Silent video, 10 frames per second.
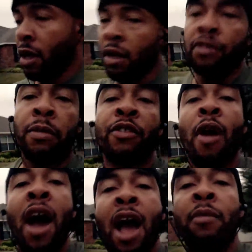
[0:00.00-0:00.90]

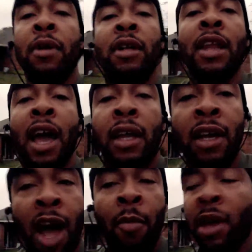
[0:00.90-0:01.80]
subscribe, like,
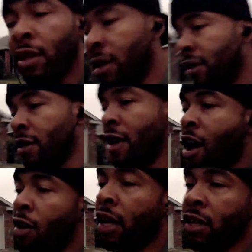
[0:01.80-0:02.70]
comment,
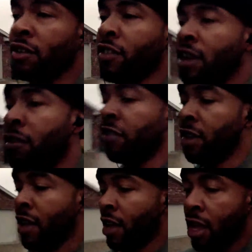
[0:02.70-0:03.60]
all that good stuff.
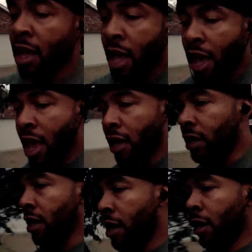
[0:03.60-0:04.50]
And
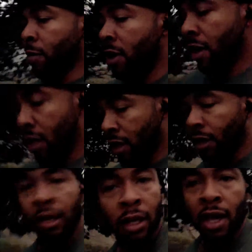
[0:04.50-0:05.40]
um,
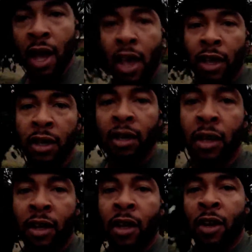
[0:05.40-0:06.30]
Hey,
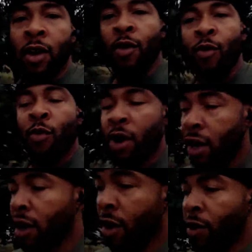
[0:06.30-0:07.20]

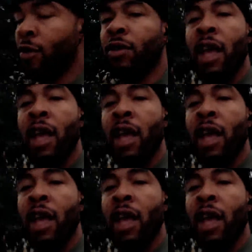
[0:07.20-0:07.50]
run on,